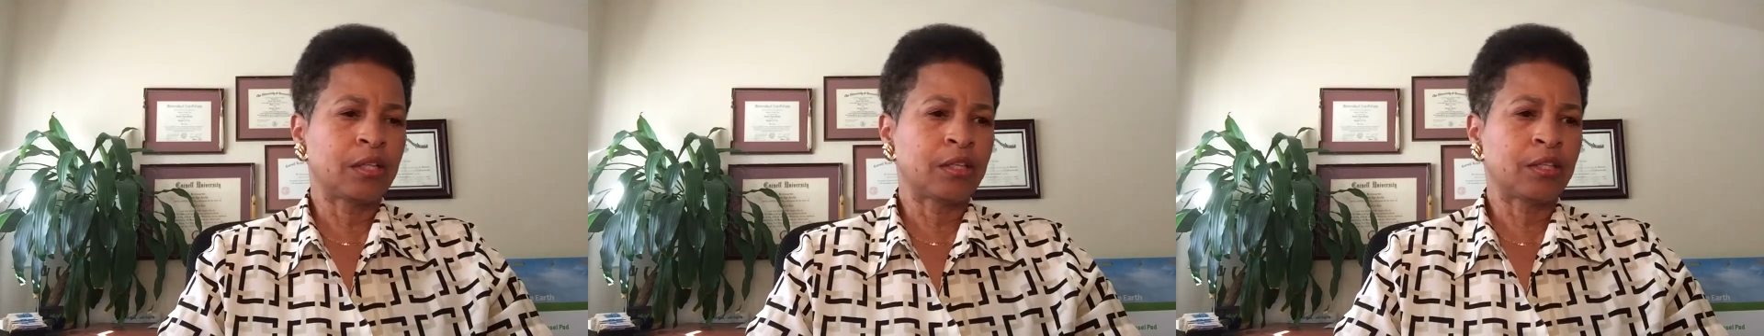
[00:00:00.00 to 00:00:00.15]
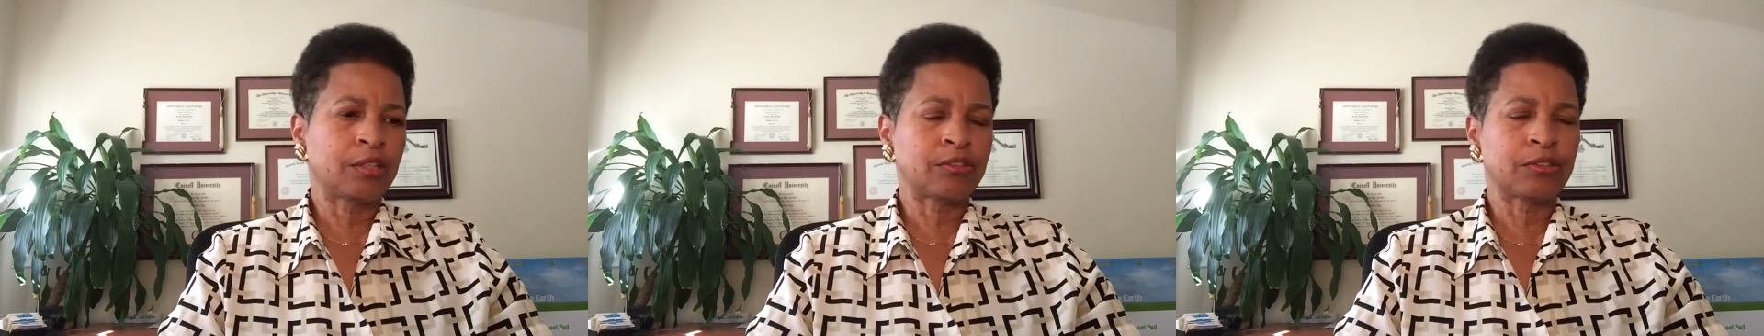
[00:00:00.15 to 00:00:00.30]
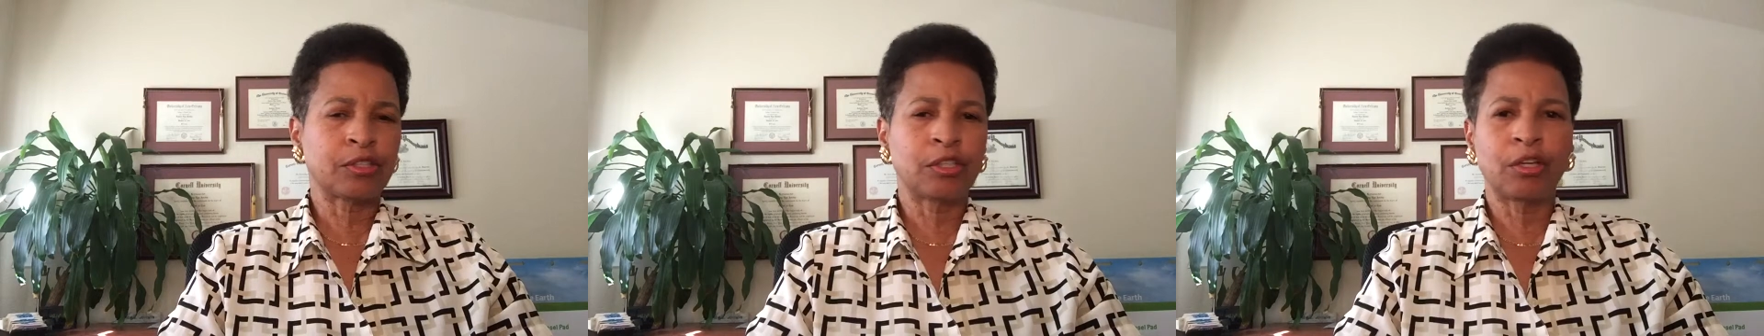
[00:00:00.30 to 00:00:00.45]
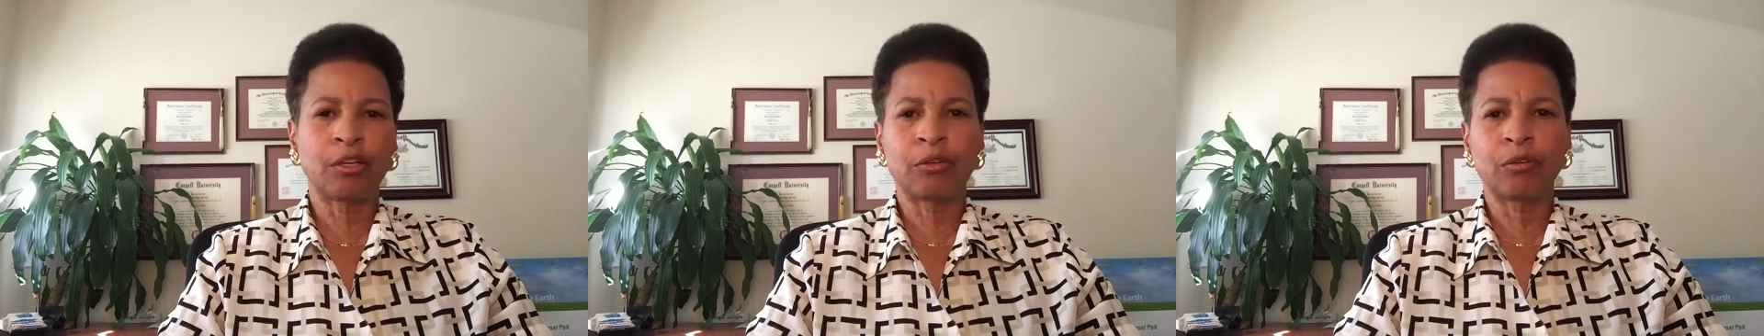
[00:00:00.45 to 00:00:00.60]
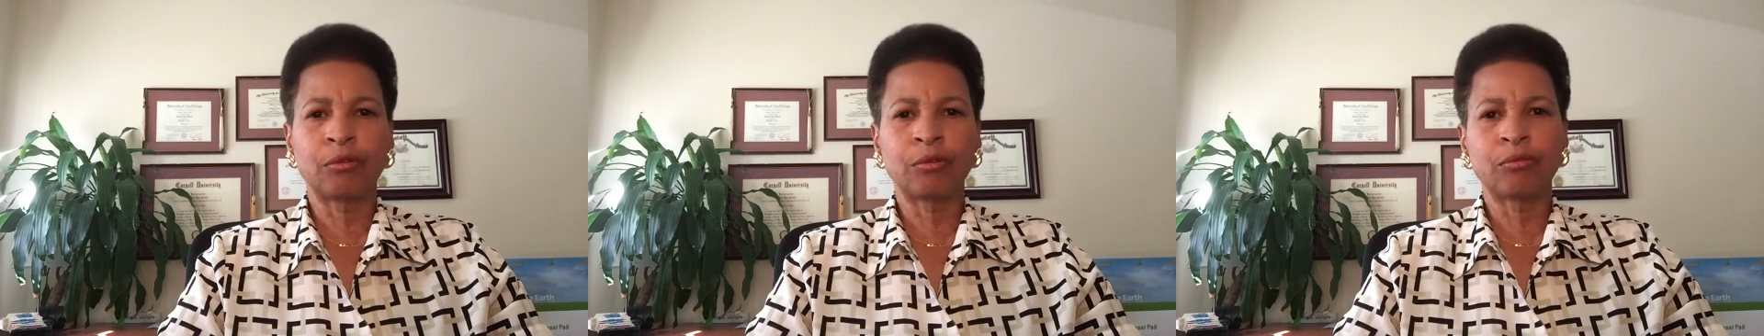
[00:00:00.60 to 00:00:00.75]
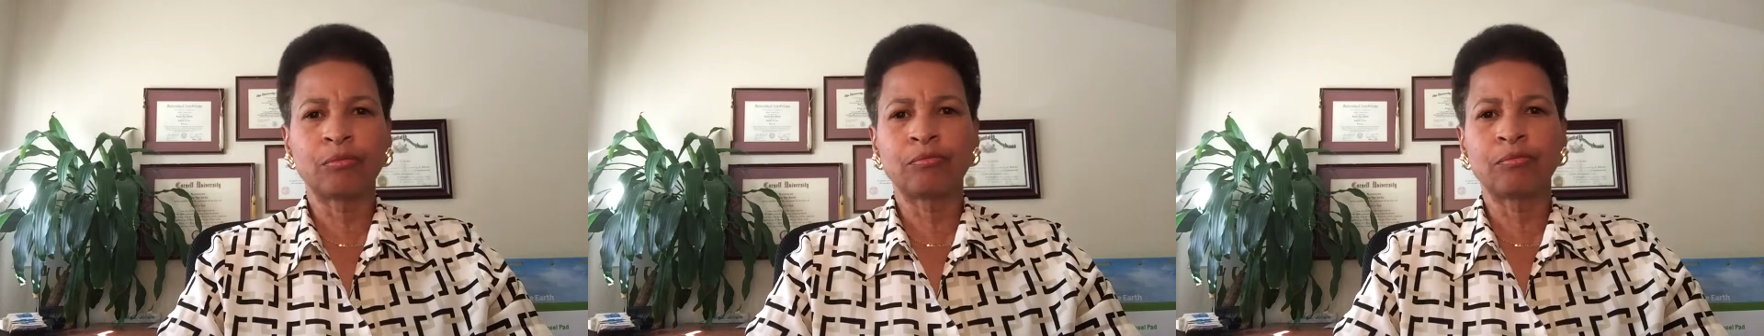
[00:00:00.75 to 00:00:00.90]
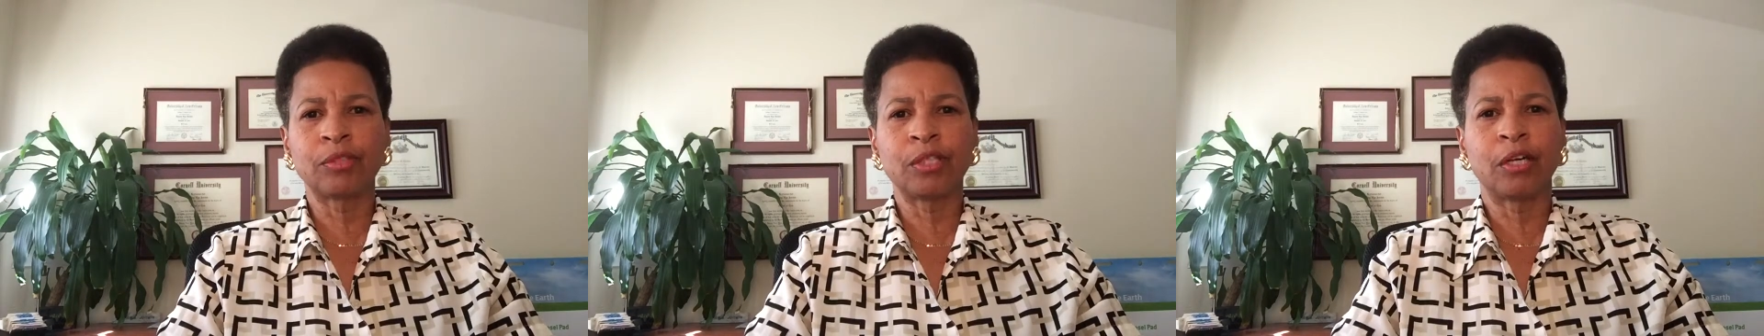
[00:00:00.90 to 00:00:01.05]
There's
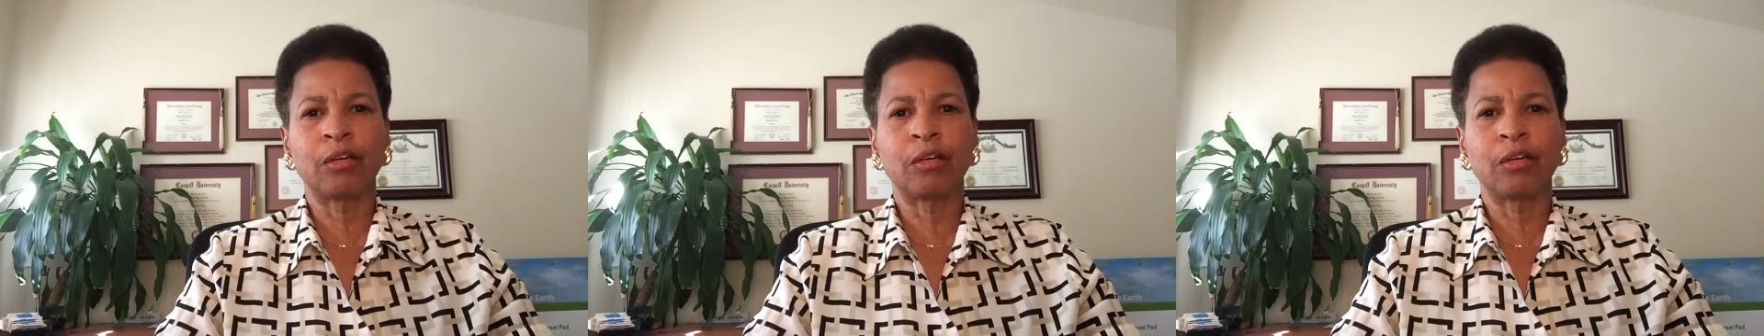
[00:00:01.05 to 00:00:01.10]
no,